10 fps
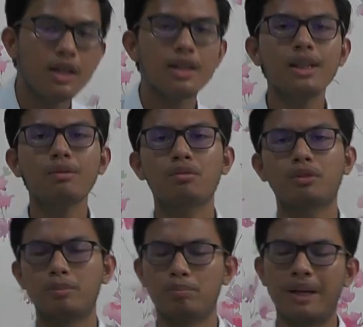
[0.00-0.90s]
It's like when we
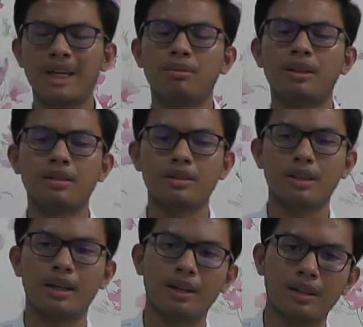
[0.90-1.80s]
were
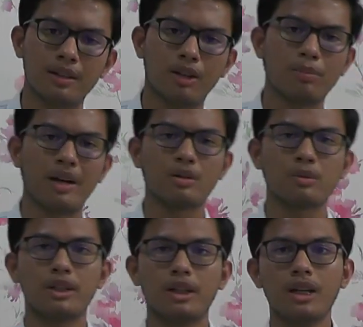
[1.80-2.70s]
babies, and our parents
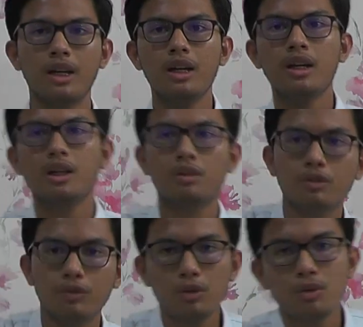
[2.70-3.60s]
would say,
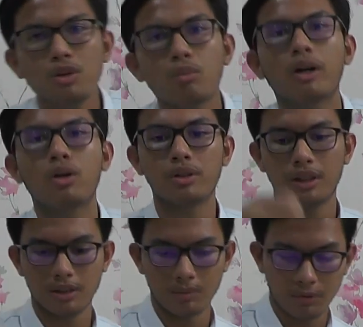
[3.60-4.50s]
here's food, while
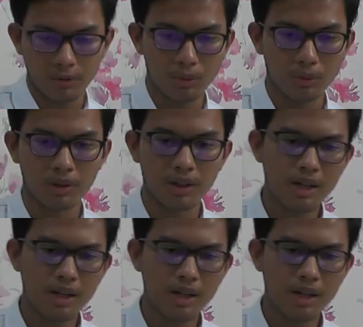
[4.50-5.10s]
holding some food.